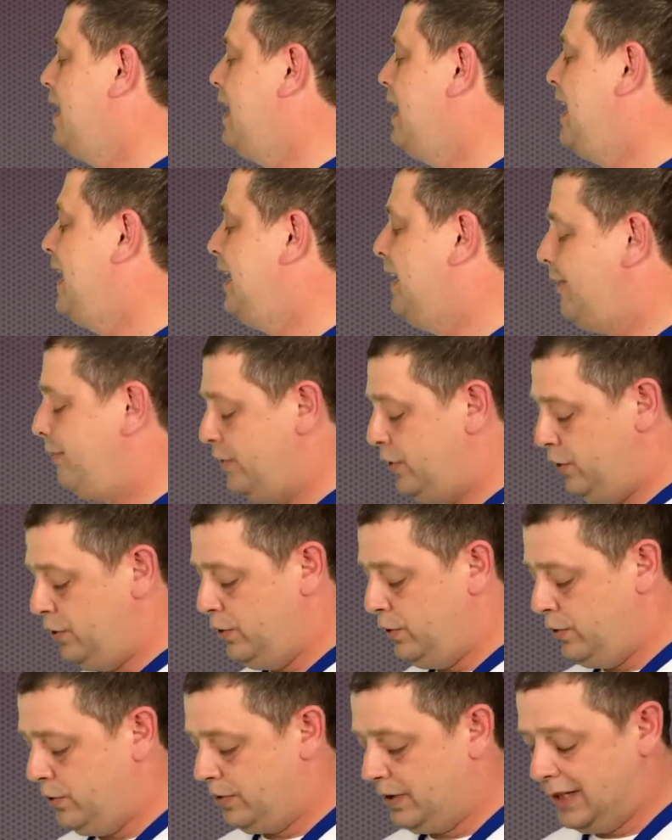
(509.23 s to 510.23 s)
And if
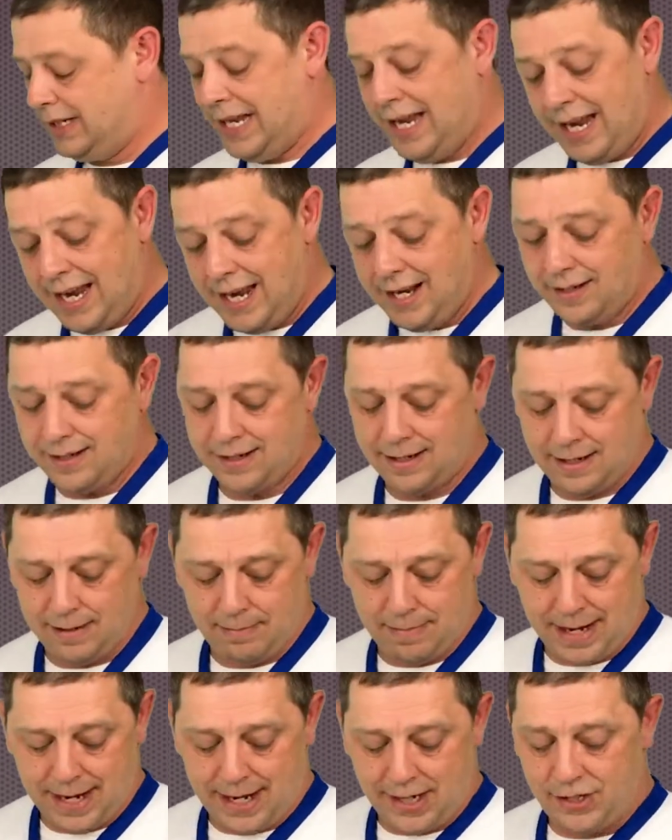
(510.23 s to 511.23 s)
you can't
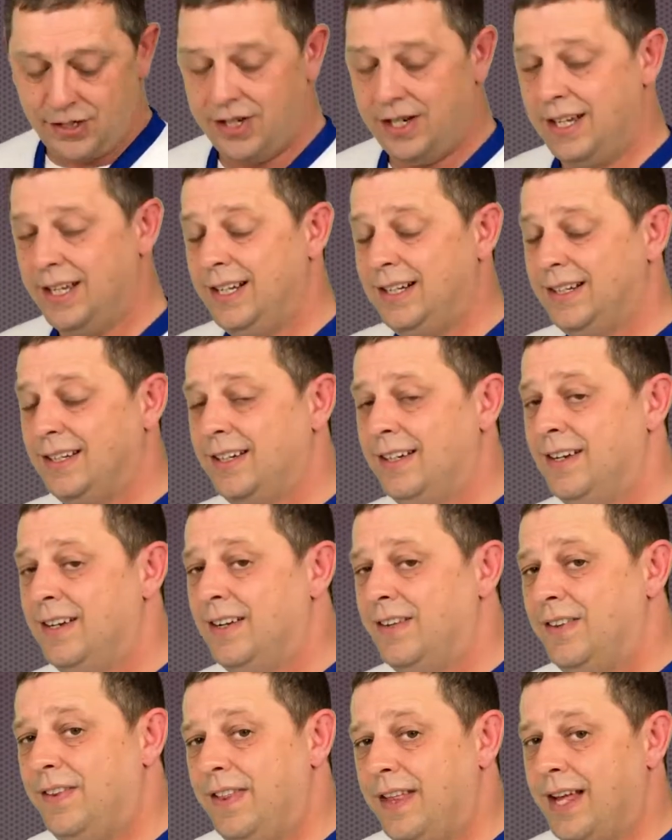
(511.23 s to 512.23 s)
imagine it,
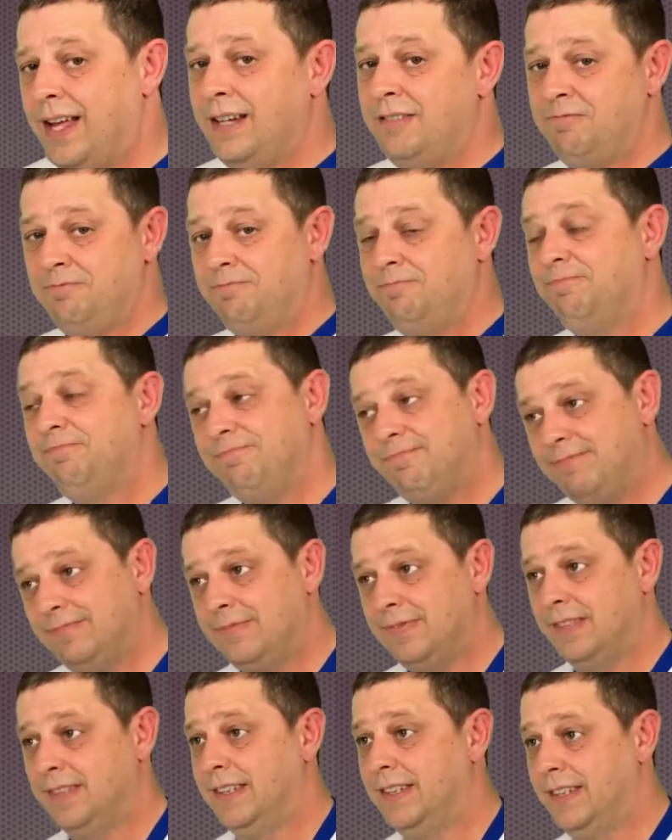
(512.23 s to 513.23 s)
then
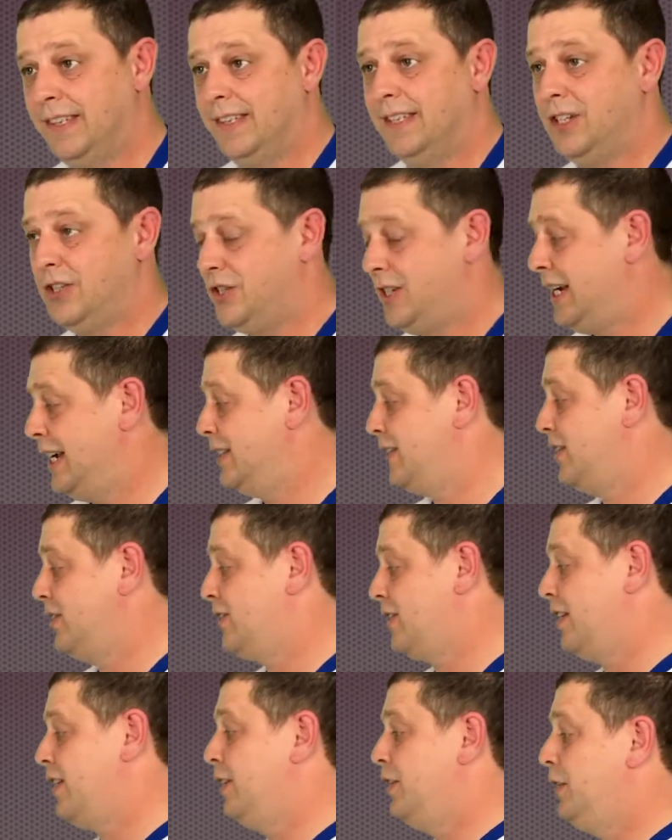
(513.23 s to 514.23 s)
the
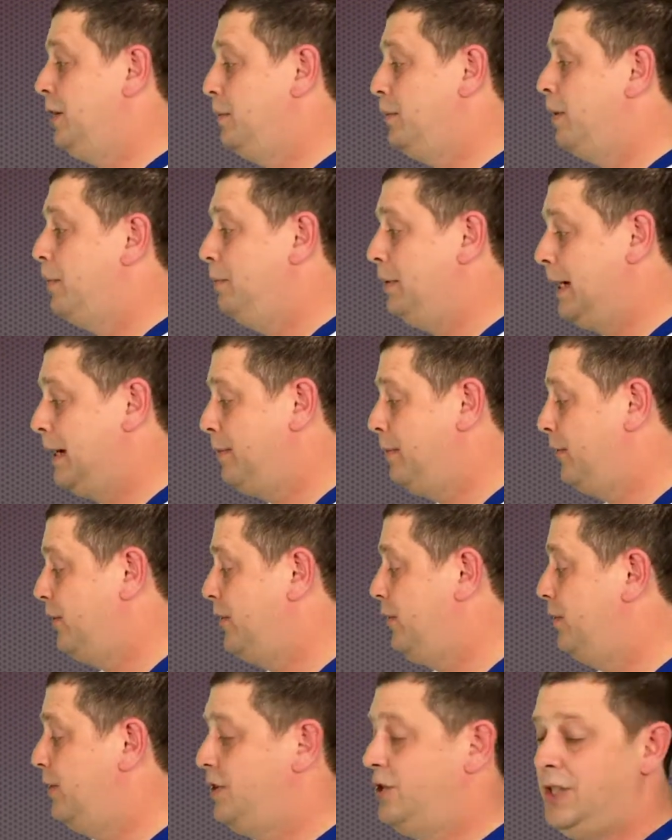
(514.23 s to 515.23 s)
chances are you won't be able
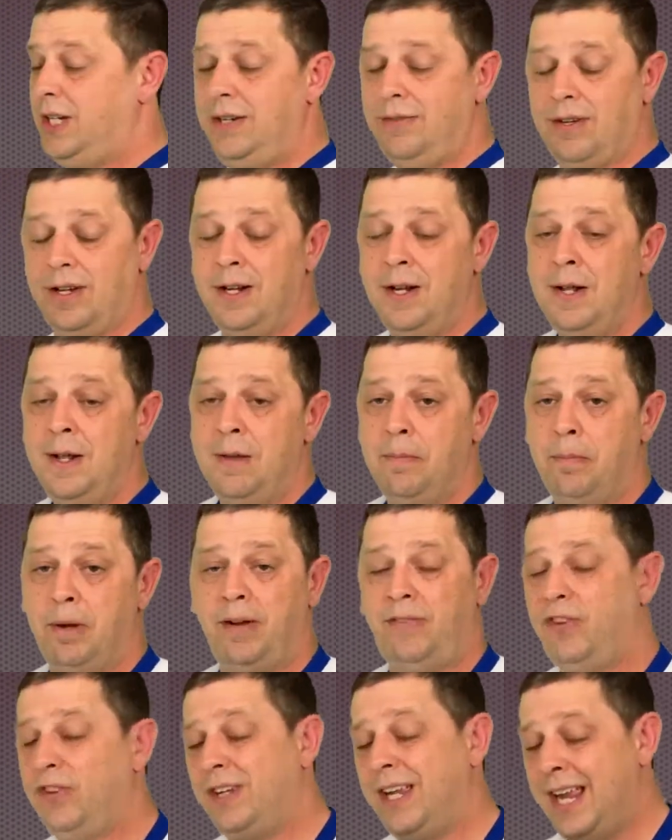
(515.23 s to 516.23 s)
to achieve it. But
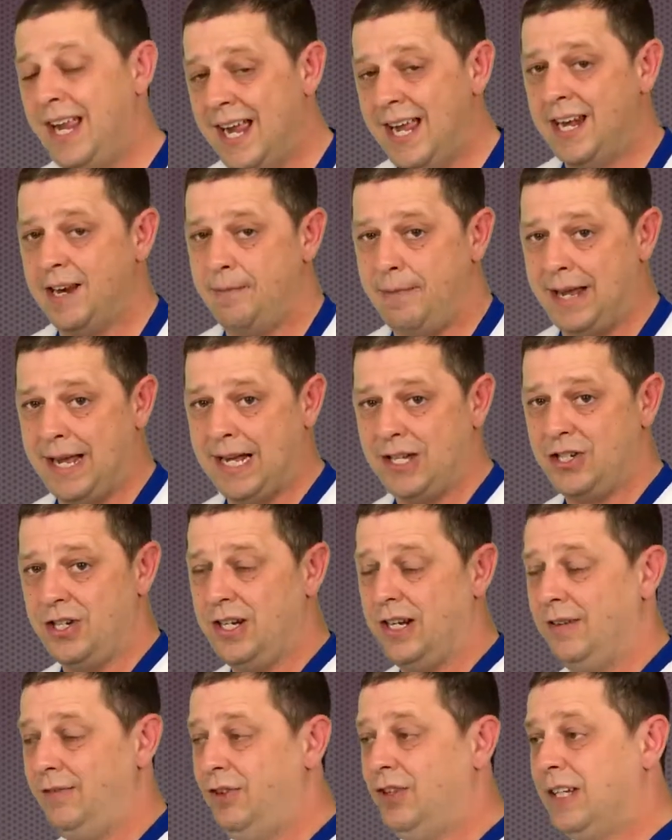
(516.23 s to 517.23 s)
if you can imagine
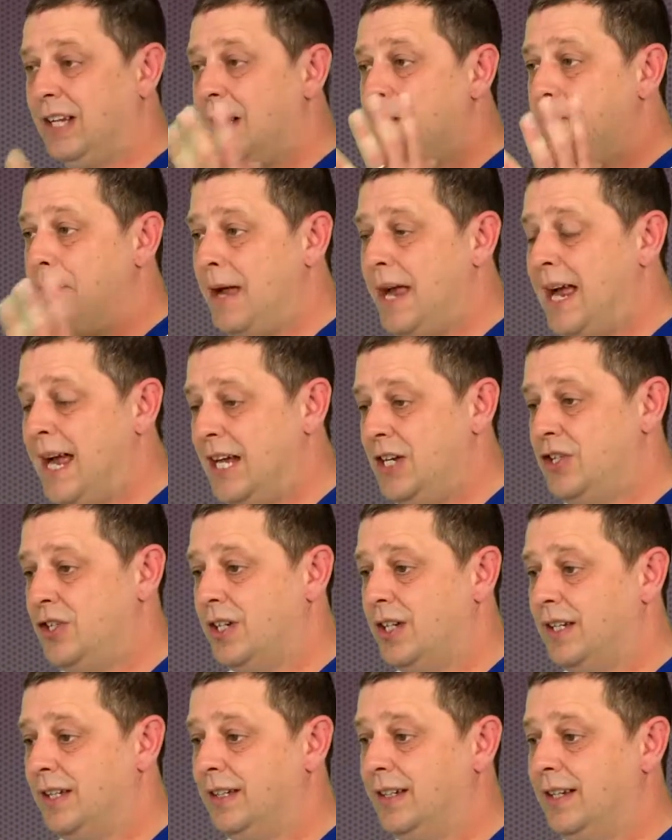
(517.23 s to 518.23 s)
it, if you can
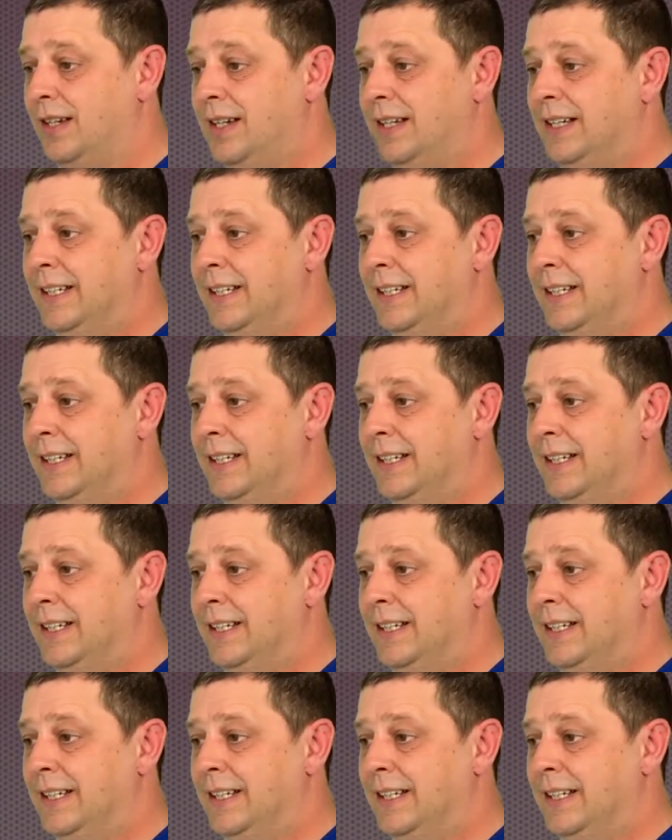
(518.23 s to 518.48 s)
imagine